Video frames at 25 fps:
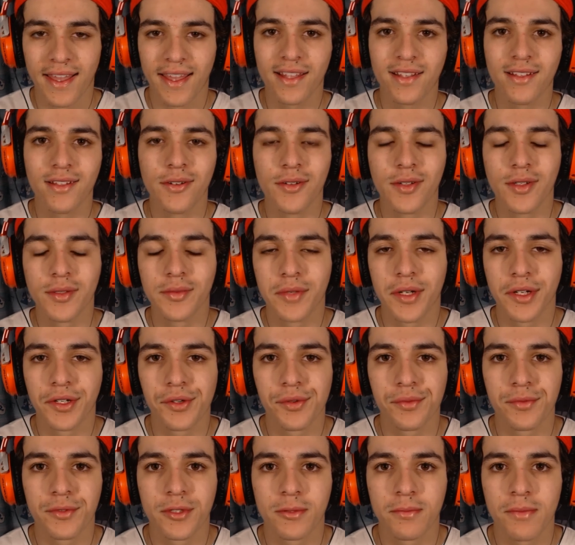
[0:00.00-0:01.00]
Hello and
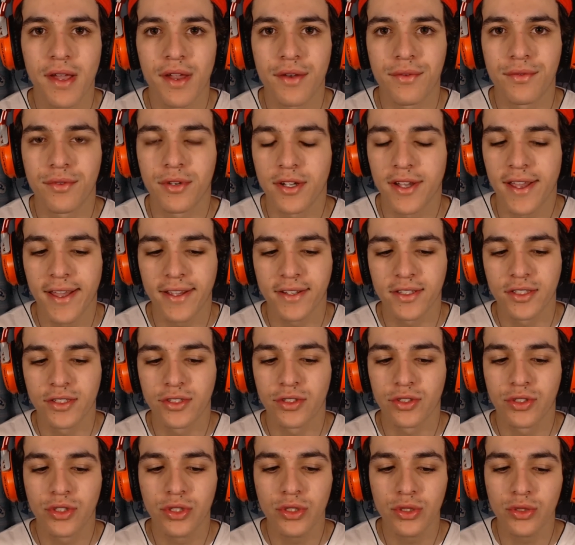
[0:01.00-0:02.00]
welcome to my
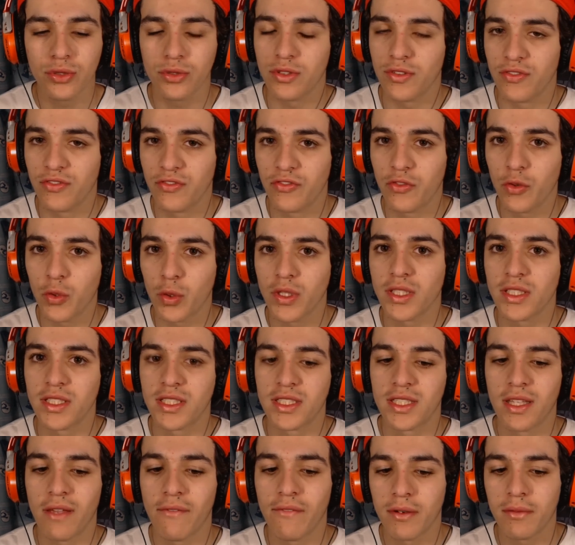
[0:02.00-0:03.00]
reaction to the
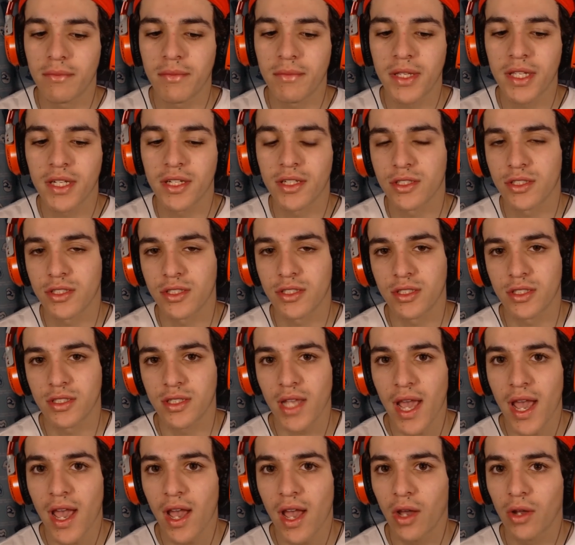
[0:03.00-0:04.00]
47 Meters
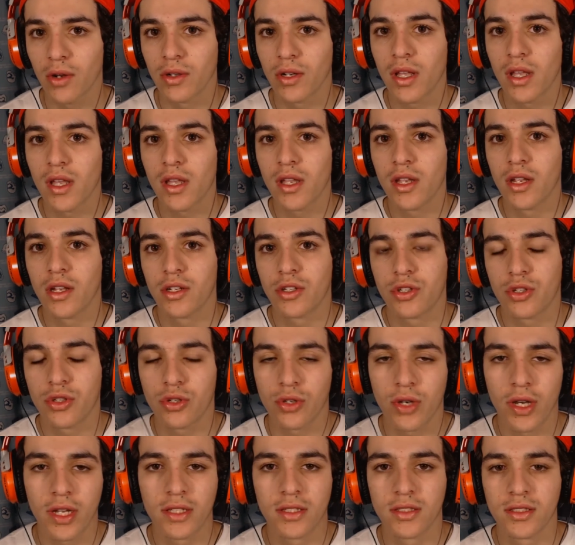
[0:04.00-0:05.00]
Down
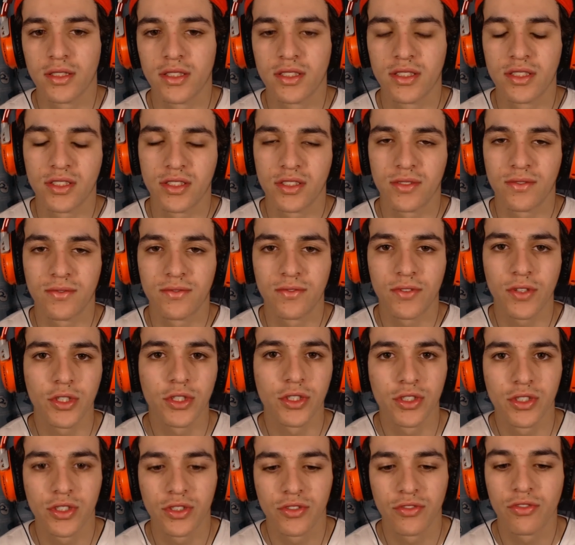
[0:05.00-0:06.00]
trailer. This is the
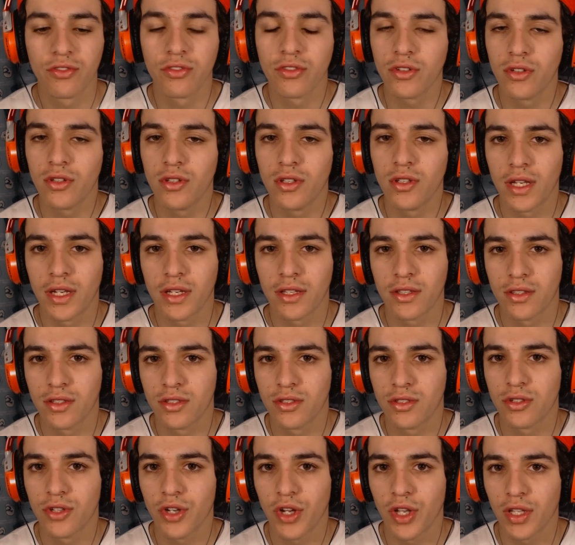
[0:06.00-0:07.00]
first
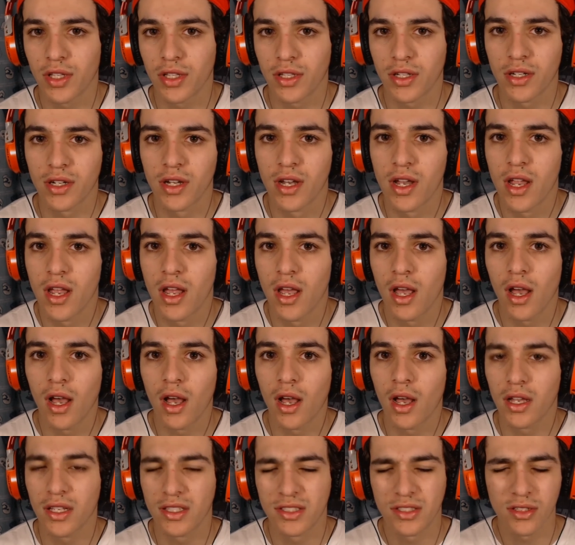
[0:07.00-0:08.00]
full-length trailer.
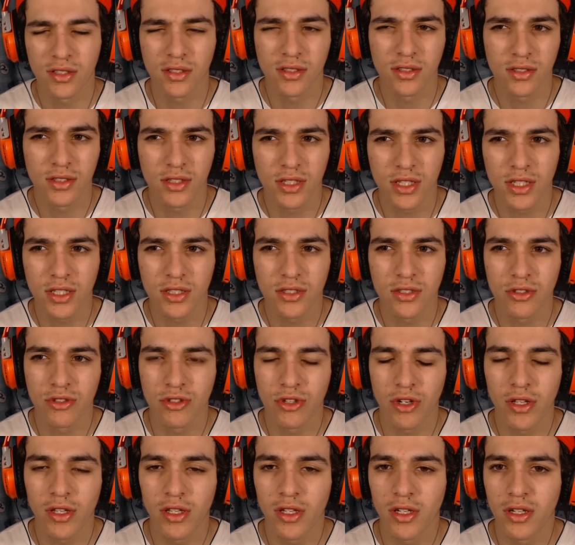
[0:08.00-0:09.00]
I saw the teaser
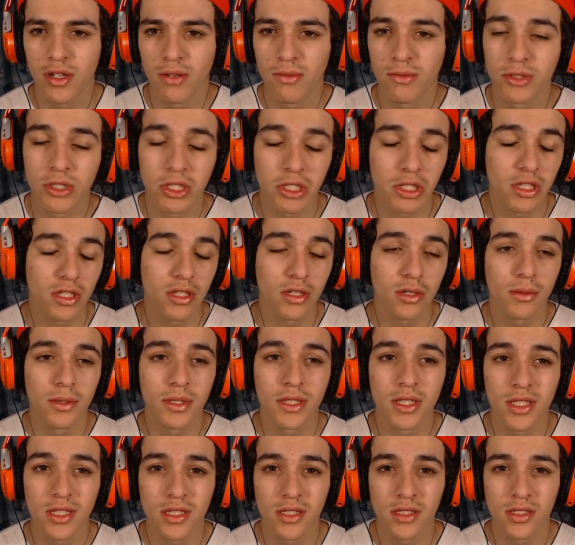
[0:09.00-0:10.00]
trailer and I was like, you know
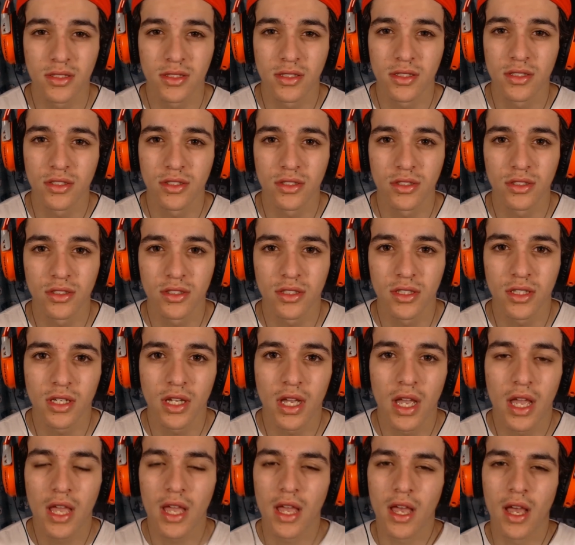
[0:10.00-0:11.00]
what, this is
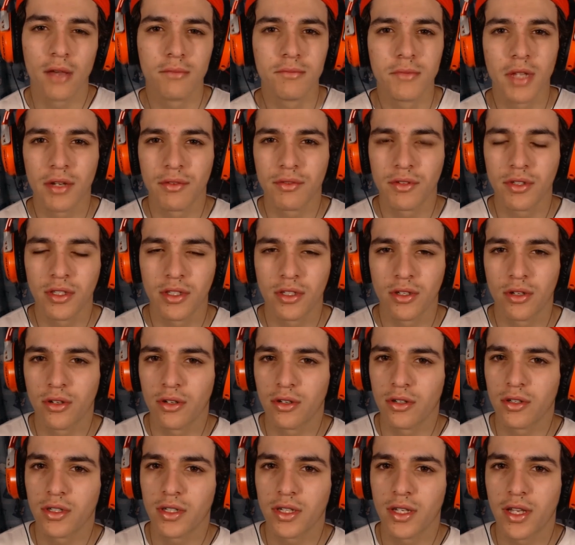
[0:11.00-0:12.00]
interesting. I'm not really a
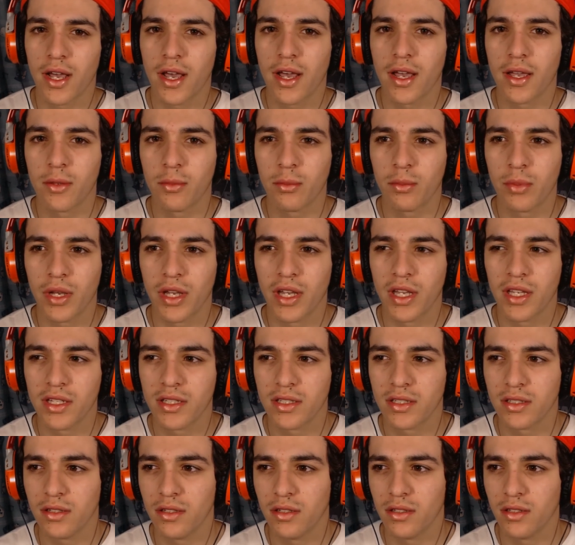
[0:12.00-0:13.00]
horror guy,
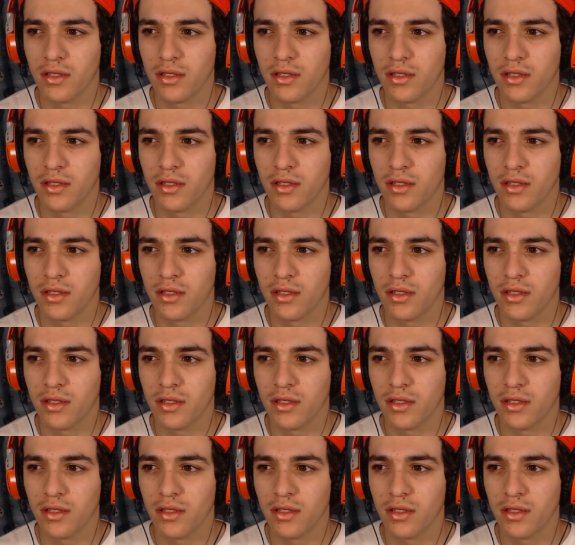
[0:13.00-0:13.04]
but